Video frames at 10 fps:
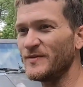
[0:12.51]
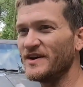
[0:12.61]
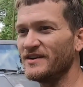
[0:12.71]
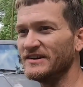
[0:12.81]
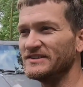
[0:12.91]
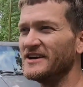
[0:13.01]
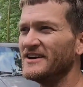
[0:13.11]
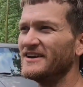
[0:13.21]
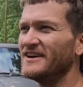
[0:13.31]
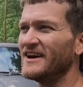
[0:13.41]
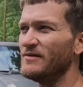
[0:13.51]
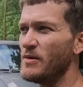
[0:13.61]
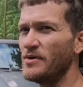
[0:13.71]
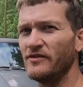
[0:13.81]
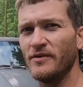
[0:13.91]
is I'm
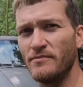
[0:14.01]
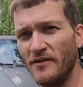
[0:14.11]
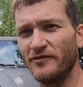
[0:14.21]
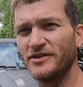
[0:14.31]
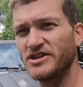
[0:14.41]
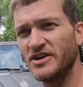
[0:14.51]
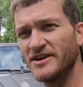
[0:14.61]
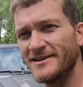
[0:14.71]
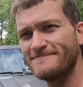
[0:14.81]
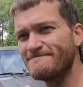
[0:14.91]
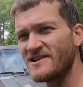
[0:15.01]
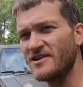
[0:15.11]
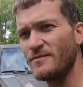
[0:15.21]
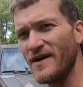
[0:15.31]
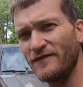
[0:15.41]
a bit of a muffler junkie,
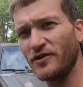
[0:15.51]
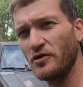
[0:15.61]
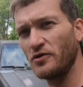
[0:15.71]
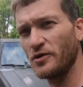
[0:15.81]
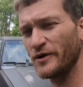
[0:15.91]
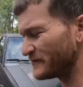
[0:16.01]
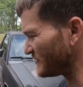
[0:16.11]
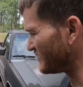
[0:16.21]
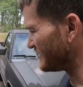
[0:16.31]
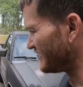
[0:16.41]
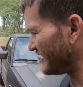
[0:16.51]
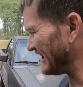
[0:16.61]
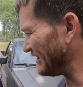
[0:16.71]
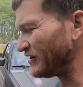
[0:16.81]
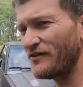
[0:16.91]
muffler whore,
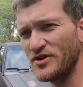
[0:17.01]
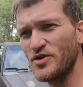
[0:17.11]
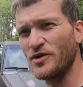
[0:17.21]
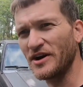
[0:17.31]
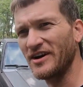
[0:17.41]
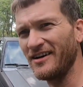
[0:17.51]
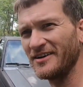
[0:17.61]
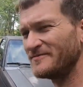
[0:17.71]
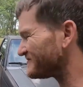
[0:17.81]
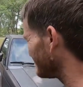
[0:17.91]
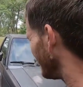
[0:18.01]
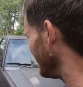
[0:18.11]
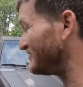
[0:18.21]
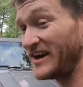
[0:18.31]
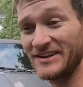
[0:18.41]
whatever you want to call it.
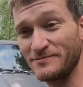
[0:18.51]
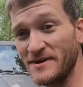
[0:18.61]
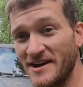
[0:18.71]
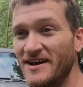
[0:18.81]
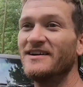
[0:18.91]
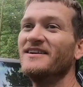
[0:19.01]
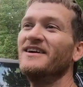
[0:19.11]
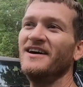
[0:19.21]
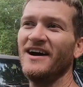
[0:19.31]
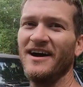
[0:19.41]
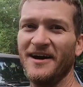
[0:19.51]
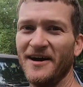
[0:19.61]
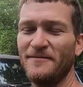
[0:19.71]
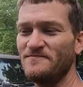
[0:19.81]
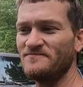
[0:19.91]
That's me.
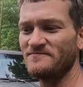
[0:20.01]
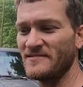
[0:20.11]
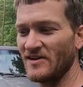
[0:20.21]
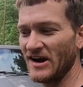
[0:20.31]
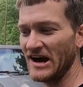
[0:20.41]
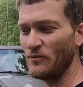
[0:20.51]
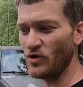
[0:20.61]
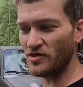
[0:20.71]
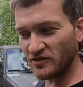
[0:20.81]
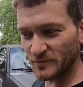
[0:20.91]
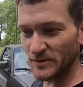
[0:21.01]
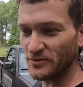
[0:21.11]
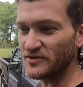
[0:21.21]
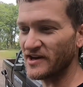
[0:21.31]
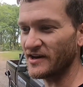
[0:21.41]
I'm one of those
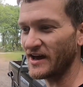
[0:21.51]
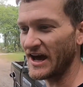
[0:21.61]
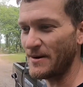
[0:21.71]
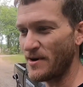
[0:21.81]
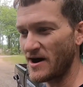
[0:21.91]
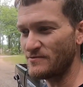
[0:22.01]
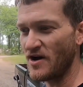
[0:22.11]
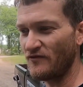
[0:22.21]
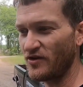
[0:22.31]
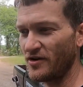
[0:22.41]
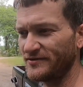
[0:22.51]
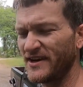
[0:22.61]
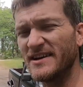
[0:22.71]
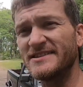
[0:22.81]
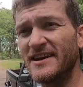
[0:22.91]
people that I buy a muffler,
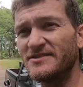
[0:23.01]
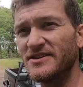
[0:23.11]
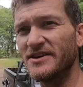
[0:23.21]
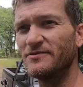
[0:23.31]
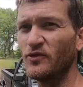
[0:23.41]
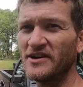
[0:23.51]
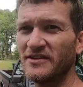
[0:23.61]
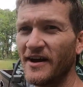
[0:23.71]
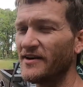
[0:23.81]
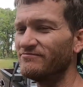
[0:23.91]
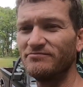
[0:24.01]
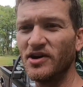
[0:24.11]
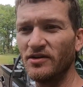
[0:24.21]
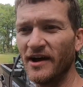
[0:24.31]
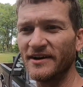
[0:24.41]
think it sounds good, week later
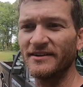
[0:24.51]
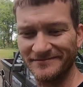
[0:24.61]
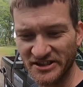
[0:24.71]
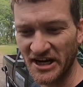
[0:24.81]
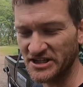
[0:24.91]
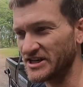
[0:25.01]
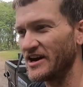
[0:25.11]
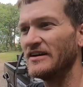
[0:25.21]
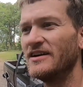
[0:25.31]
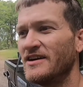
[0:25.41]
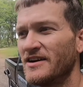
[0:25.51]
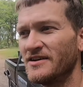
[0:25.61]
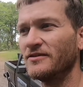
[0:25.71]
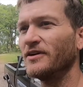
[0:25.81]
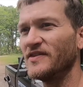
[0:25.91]
don't like it, change it out,
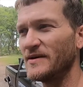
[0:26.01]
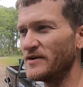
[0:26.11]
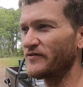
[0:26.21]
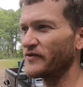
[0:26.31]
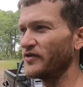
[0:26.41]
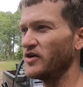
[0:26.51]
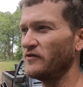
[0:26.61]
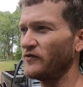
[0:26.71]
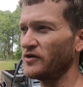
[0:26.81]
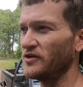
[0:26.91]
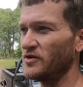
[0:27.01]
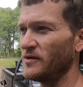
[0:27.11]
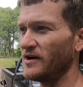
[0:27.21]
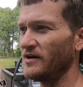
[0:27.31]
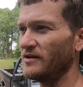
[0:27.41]
run that muffler for a little
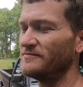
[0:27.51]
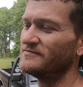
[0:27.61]
while,